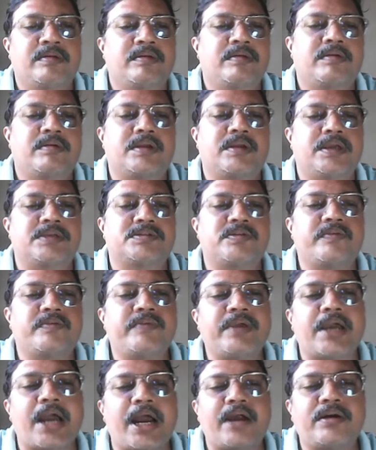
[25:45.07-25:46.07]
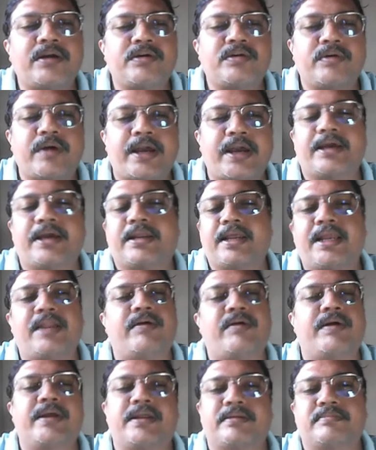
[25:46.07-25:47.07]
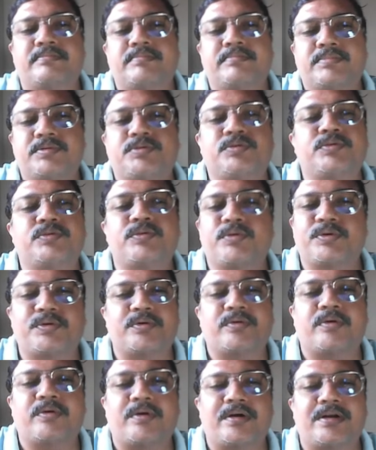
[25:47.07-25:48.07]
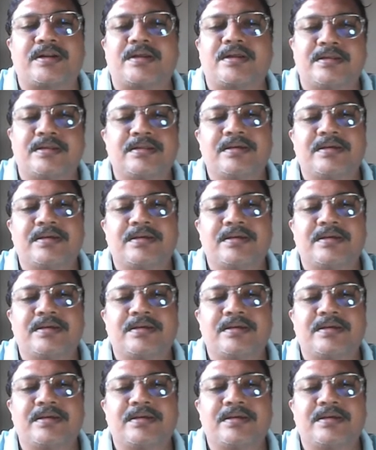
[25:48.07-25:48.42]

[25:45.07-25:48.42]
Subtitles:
Okay, so we have to hire a lawyer to go to court.